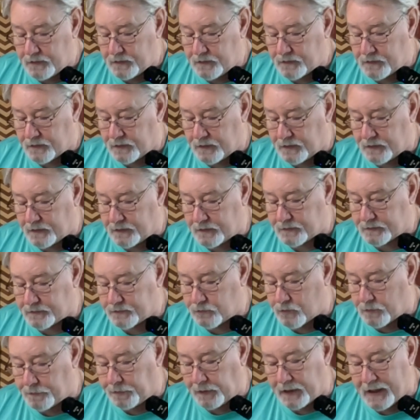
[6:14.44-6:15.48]

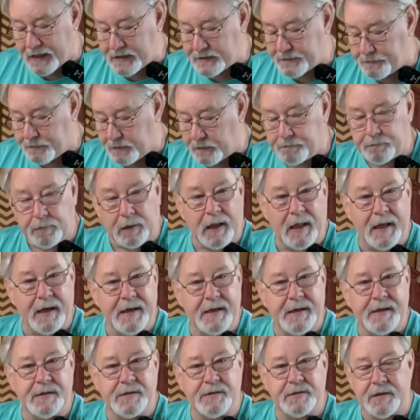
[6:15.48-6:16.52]
replacement
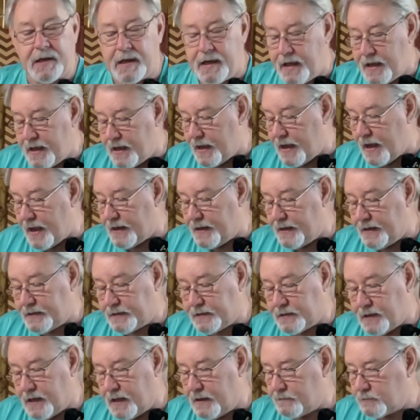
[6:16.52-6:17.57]
blades, and it
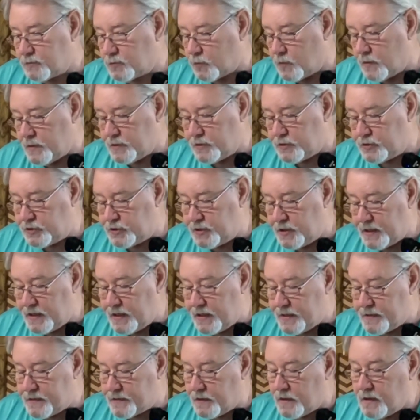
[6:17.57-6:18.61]
comes with a
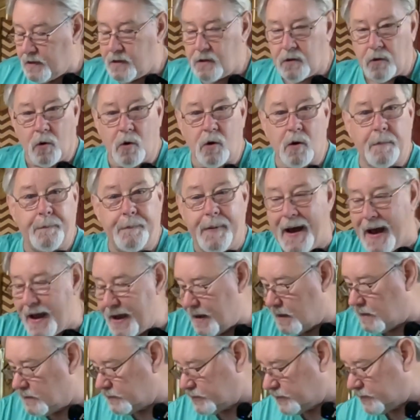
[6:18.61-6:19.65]
sheath or a
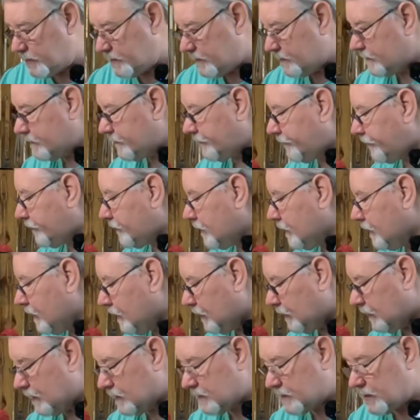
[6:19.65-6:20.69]
pouch.
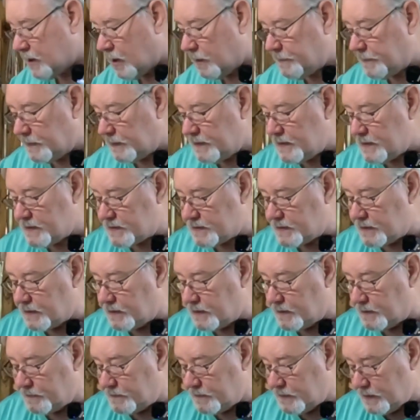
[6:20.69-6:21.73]
Let's open this
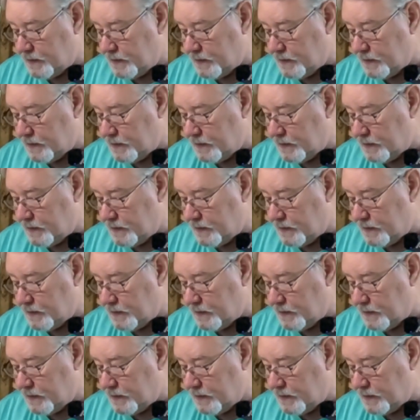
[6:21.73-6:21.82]
up.